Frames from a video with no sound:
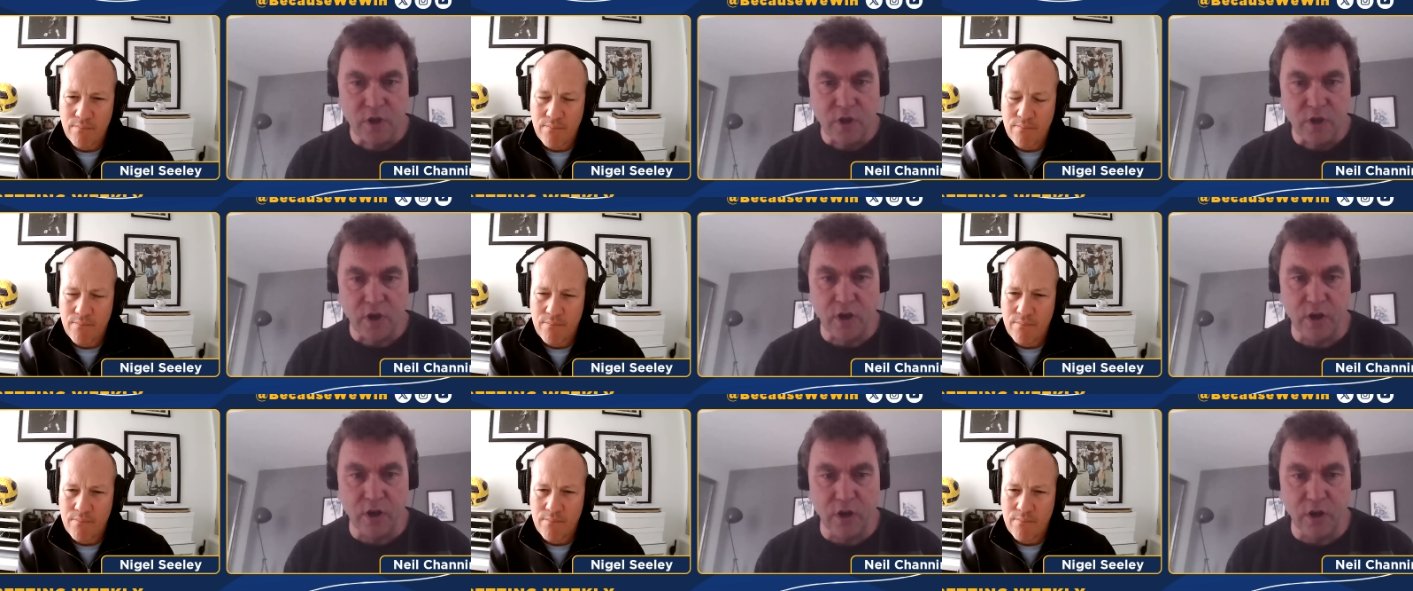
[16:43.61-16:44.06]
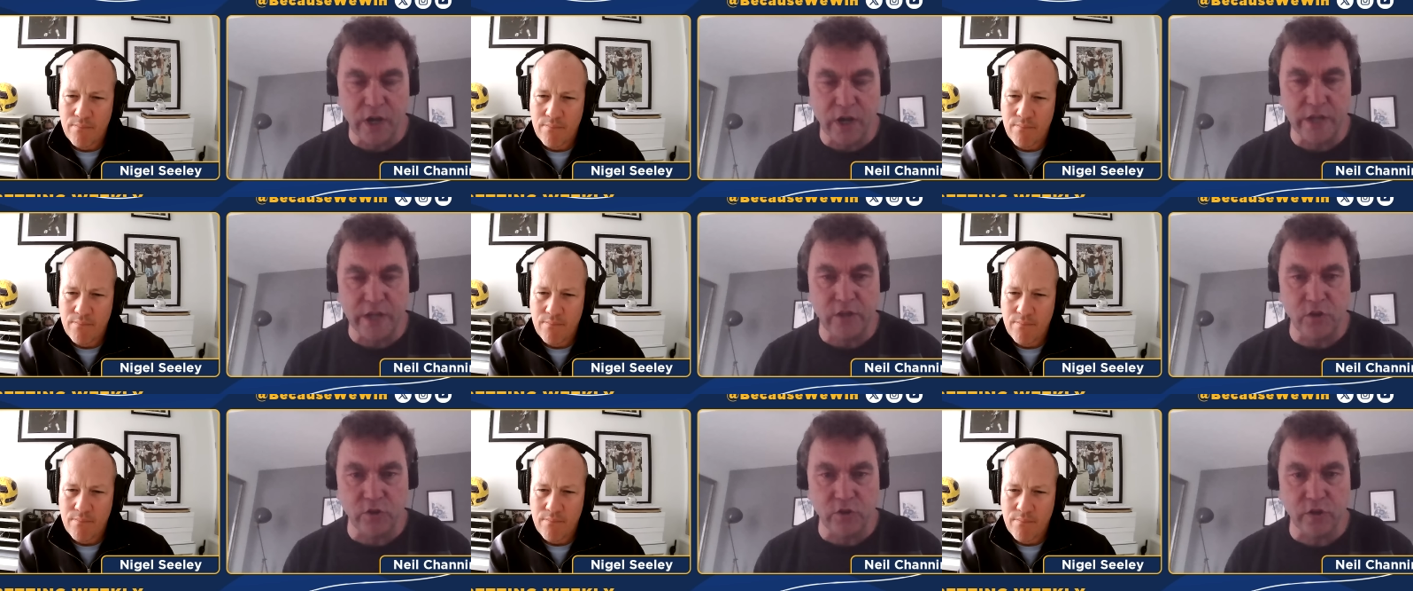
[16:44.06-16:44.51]
Speaker 1: uh
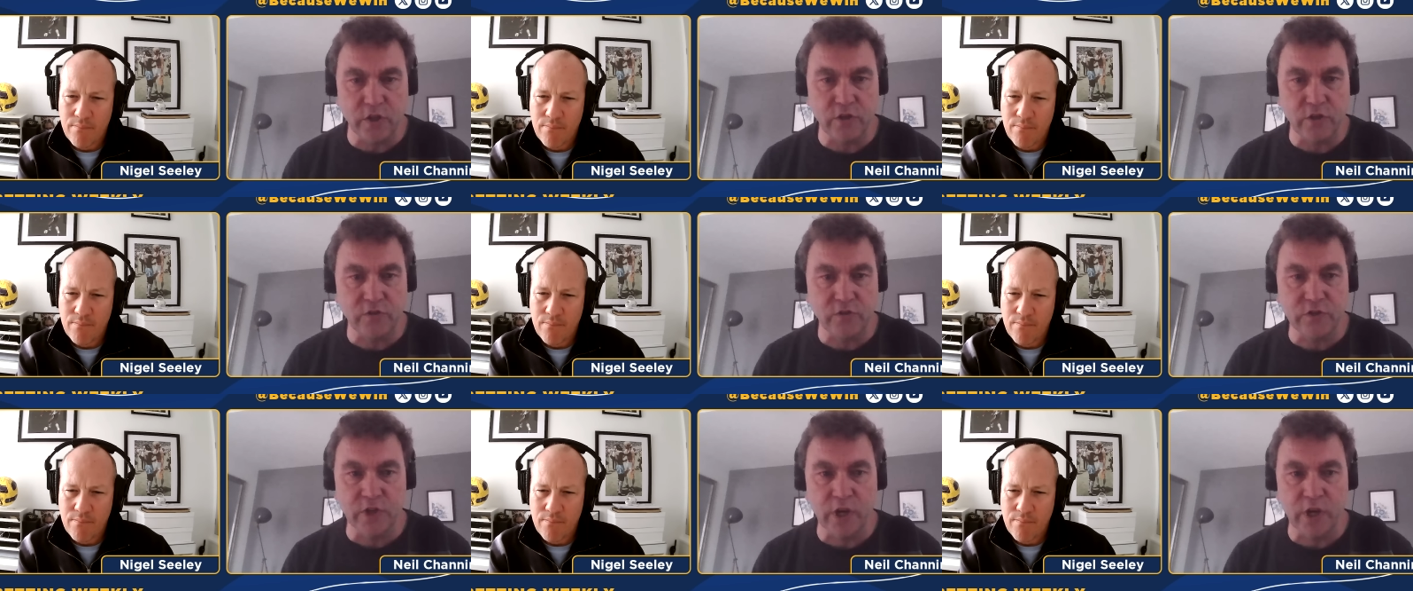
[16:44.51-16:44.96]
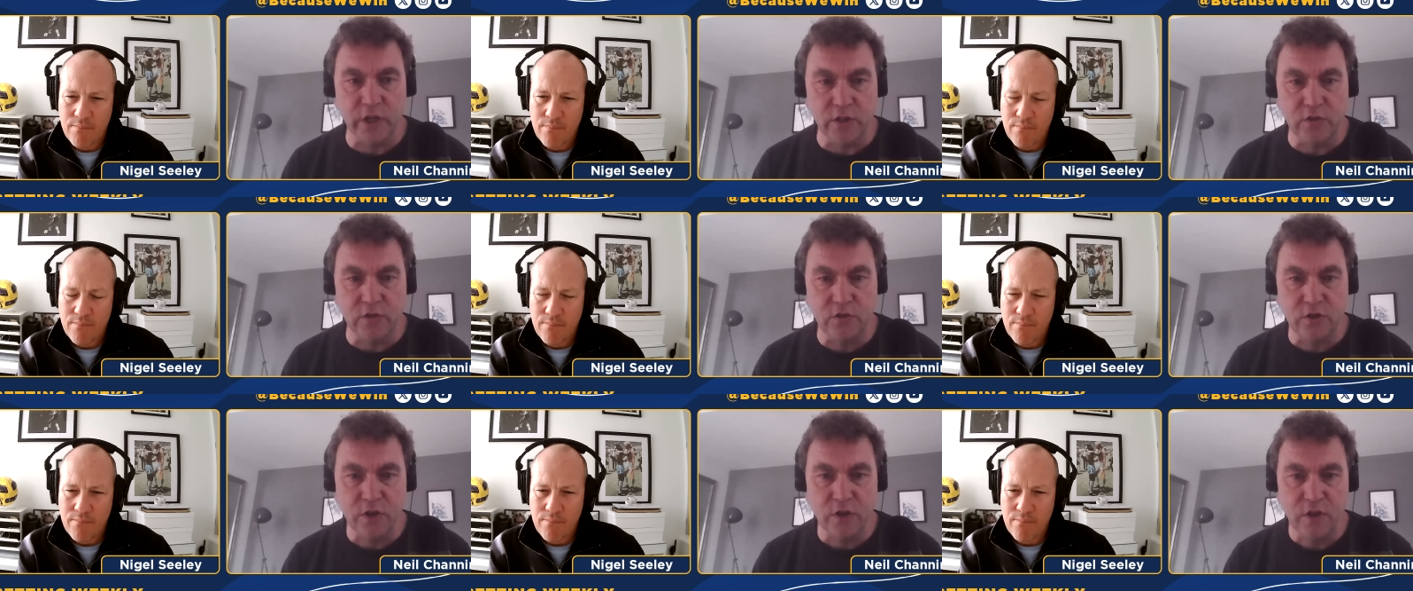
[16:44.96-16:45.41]
and you can
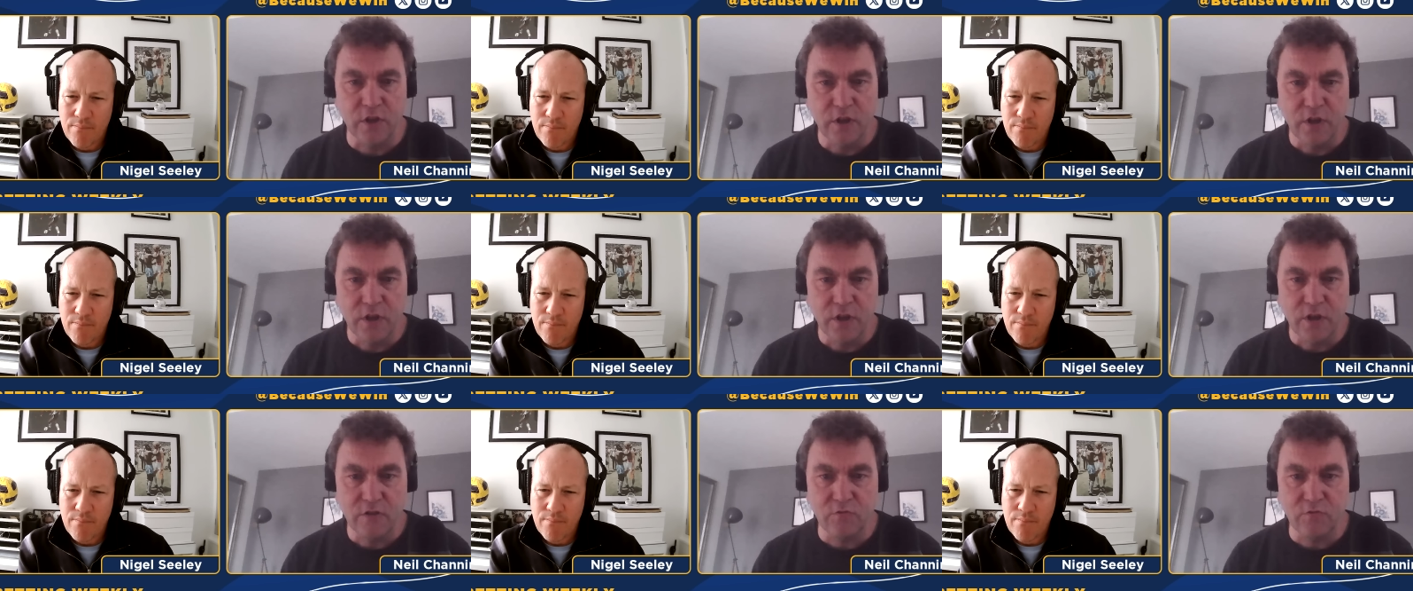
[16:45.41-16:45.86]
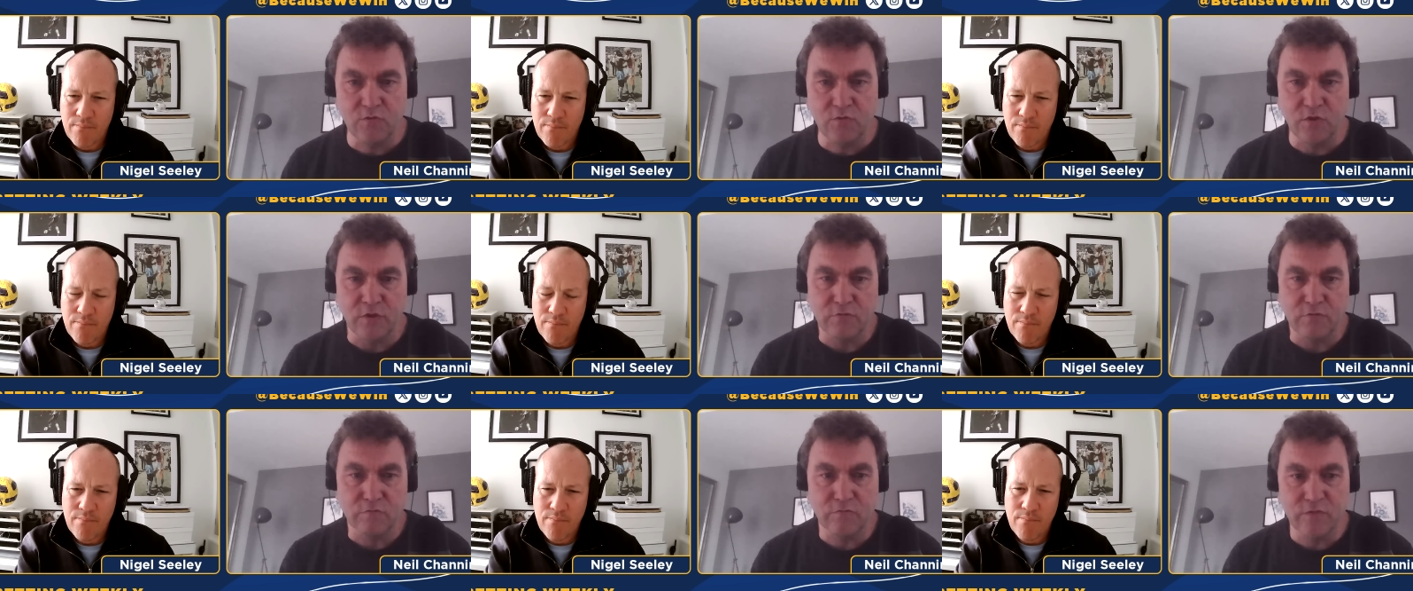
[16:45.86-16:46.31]
exchange,
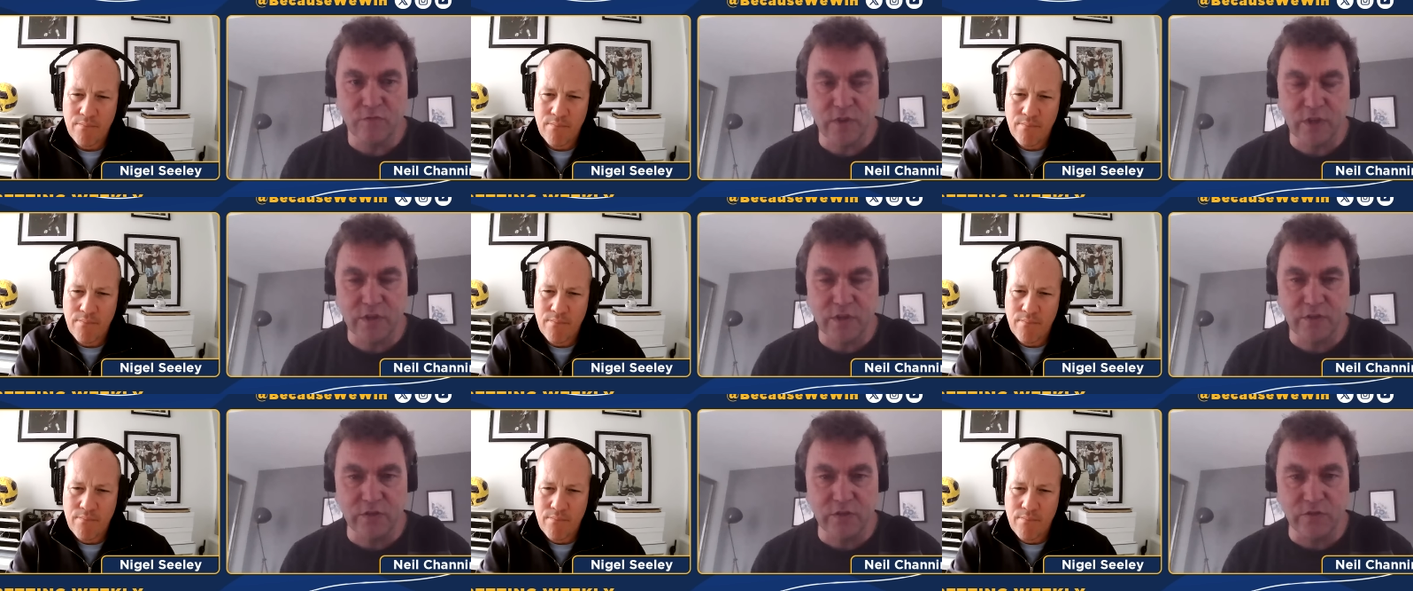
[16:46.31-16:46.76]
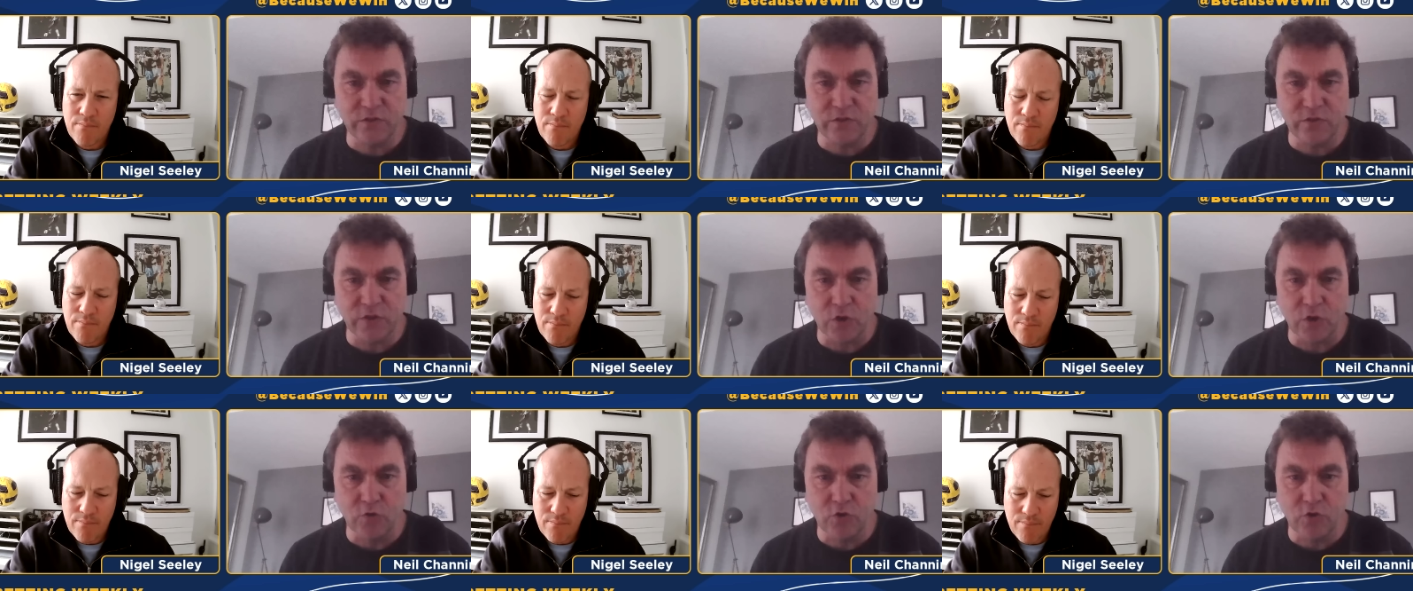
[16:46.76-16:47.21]
well, this is
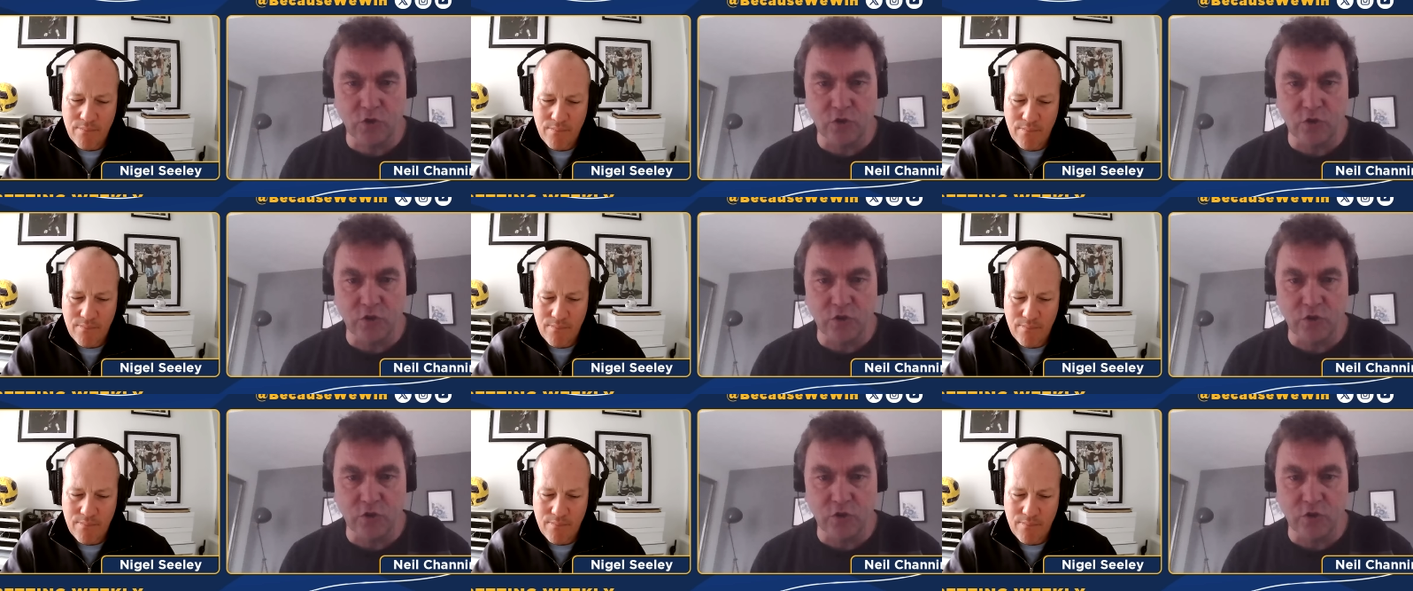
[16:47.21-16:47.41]
so good.